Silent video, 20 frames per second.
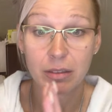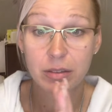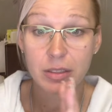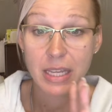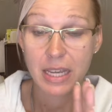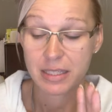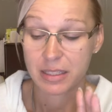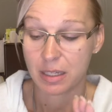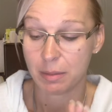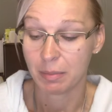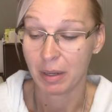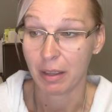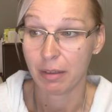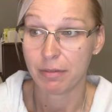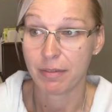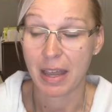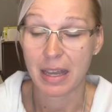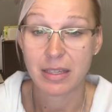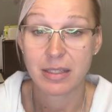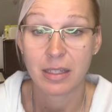tested my
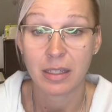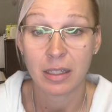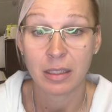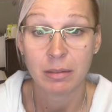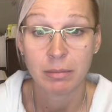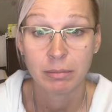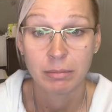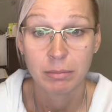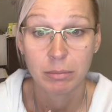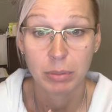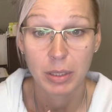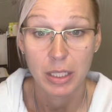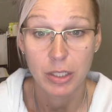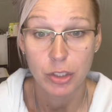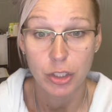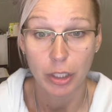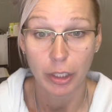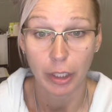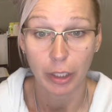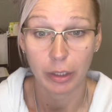fasting blood
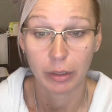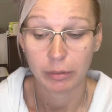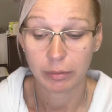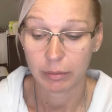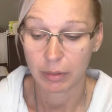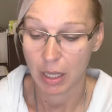sugar.